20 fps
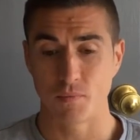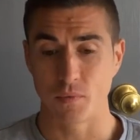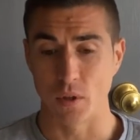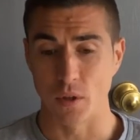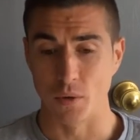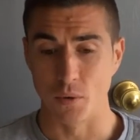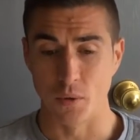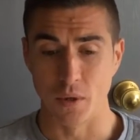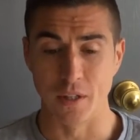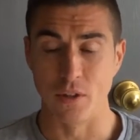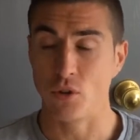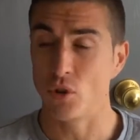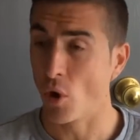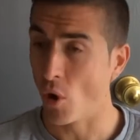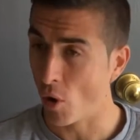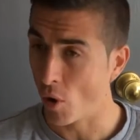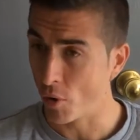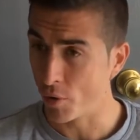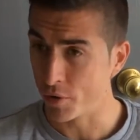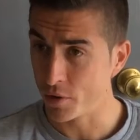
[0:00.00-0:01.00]

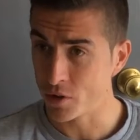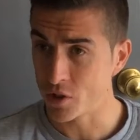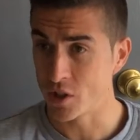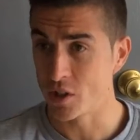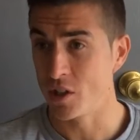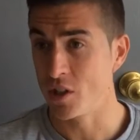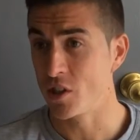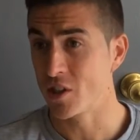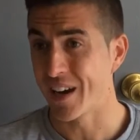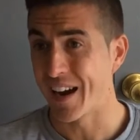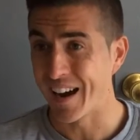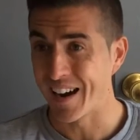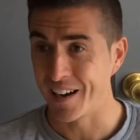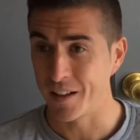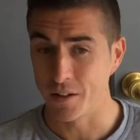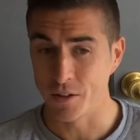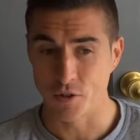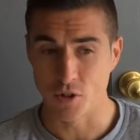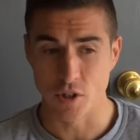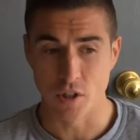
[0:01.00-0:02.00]
intolerances,
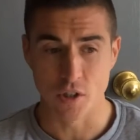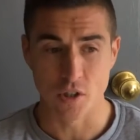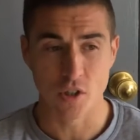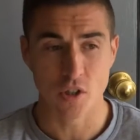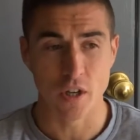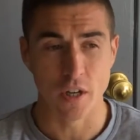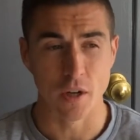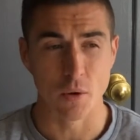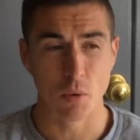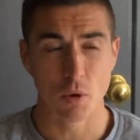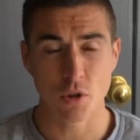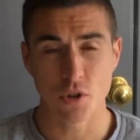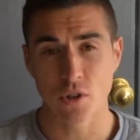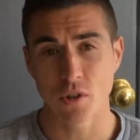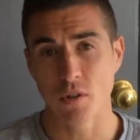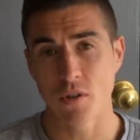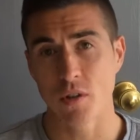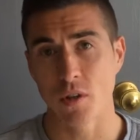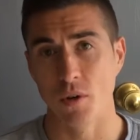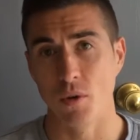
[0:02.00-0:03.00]
allergies, and it wasn't
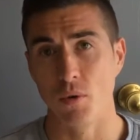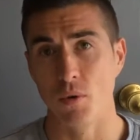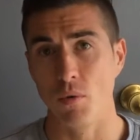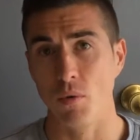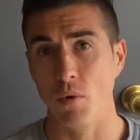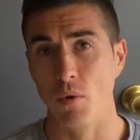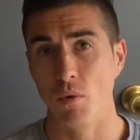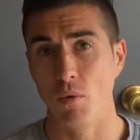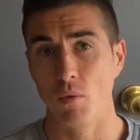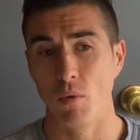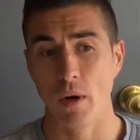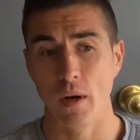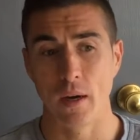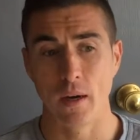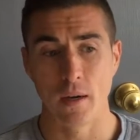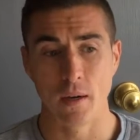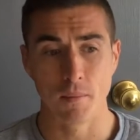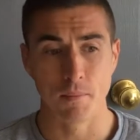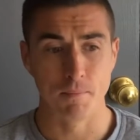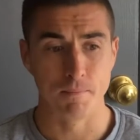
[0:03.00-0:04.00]
until
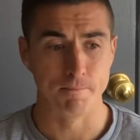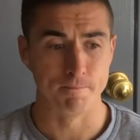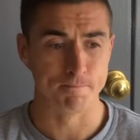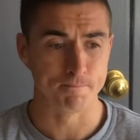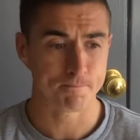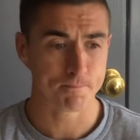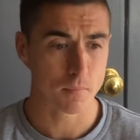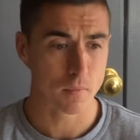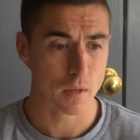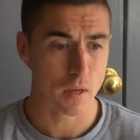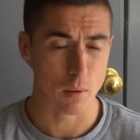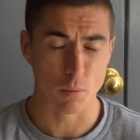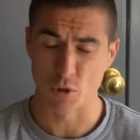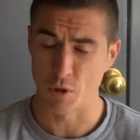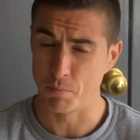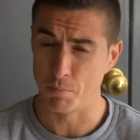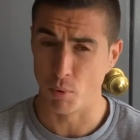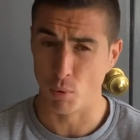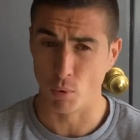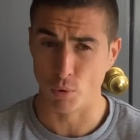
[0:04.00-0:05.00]
I was
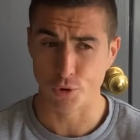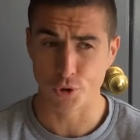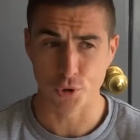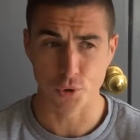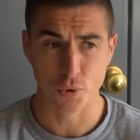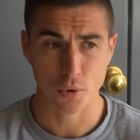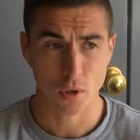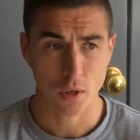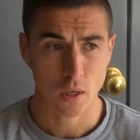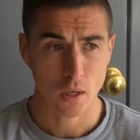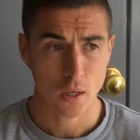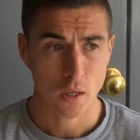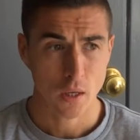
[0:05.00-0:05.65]
in Portugal,